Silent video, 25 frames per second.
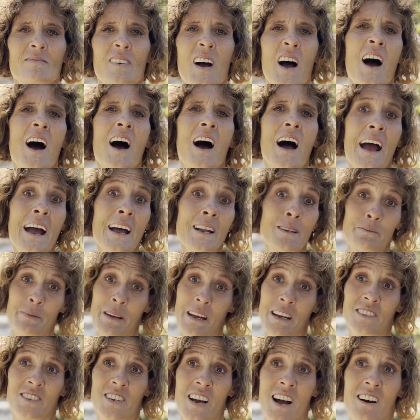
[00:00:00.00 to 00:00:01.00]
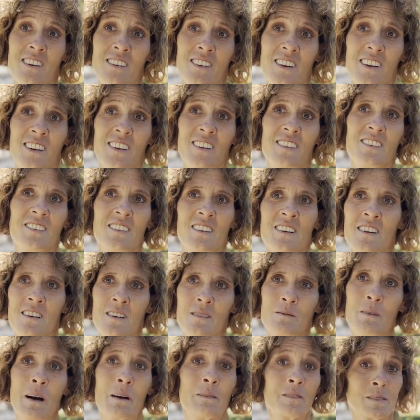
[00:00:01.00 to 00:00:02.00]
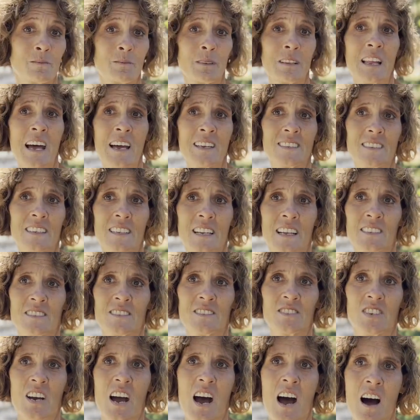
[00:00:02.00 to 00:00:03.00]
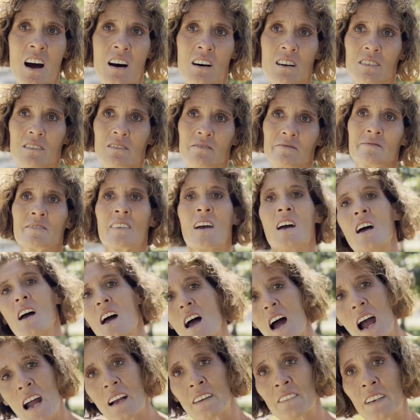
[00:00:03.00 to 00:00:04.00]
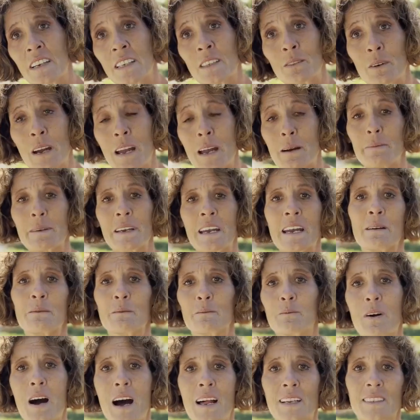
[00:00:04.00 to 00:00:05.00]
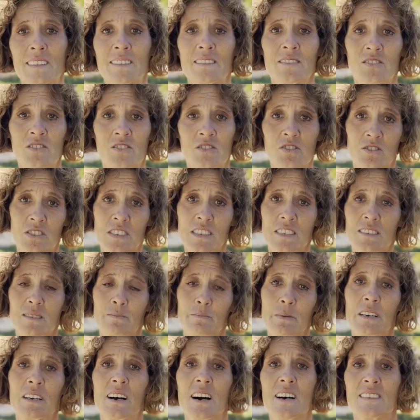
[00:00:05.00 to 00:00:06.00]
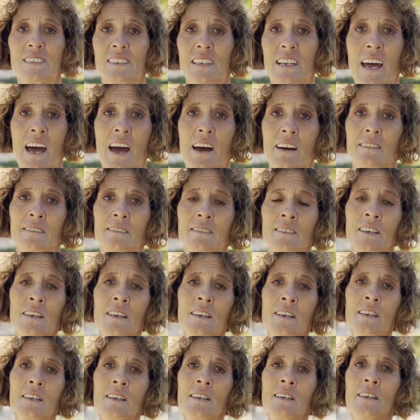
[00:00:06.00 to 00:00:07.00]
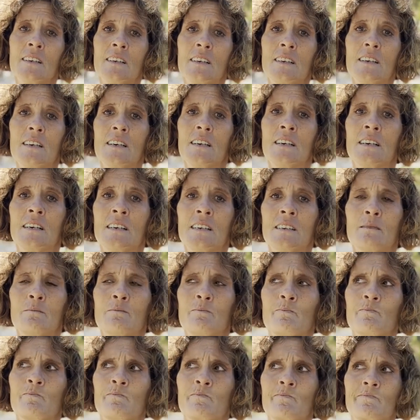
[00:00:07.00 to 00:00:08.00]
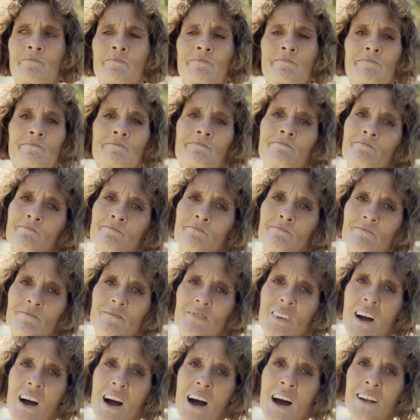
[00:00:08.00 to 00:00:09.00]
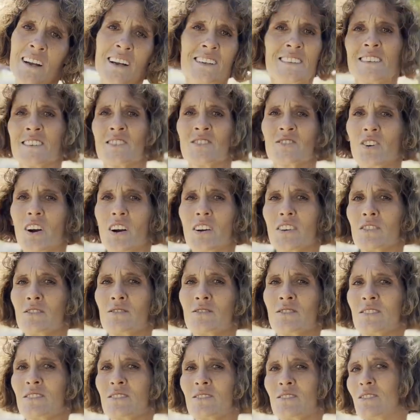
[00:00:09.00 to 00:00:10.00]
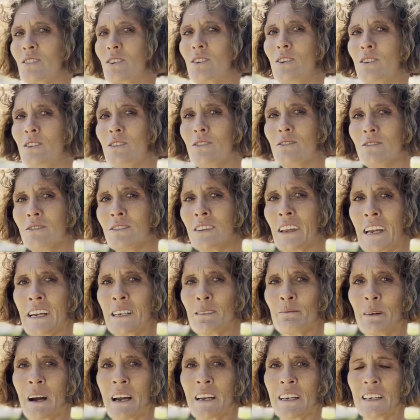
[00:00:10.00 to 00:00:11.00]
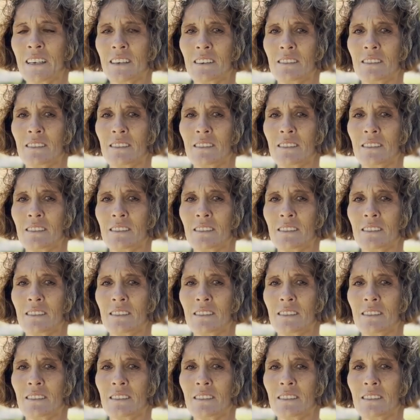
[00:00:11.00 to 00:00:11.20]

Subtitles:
I had a bad childhood. I was molested as a child. I ran away. I became a product of the streets because of that. And I didn't start using it until late my